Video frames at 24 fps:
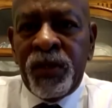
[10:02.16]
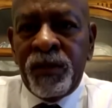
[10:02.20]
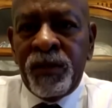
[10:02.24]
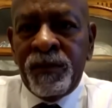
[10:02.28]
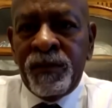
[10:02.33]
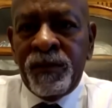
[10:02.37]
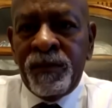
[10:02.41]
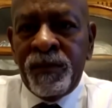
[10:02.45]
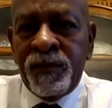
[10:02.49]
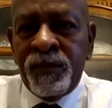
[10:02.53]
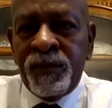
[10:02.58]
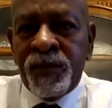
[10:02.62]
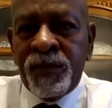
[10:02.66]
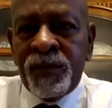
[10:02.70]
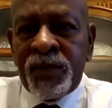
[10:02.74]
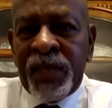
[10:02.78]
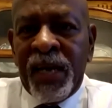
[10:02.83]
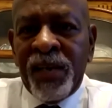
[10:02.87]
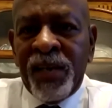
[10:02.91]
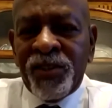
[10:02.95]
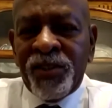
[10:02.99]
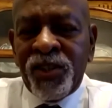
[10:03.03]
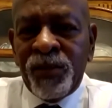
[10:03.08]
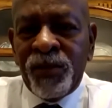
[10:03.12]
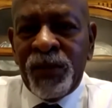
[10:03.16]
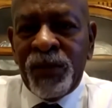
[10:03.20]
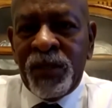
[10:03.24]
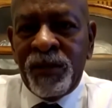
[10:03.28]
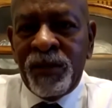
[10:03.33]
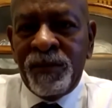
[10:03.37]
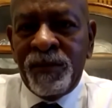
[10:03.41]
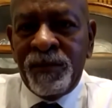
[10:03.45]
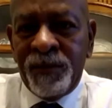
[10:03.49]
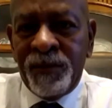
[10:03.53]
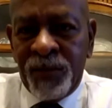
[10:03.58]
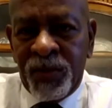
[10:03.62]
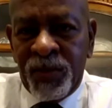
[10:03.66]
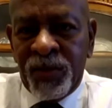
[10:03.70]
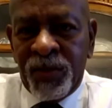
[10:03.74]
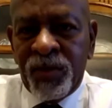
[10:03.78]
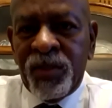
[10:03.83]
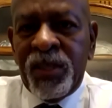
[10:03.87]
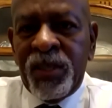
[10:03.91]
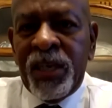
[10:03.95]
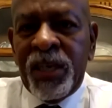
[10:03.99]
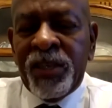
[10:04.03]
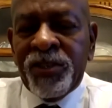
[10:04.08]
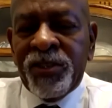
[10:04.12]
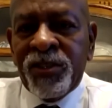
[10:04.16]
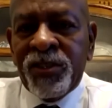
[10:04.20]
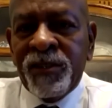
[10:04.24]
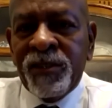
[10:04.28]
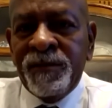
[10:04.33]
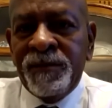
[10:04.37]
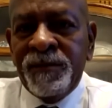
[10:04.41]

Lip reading: Councilmen. All yes. Right.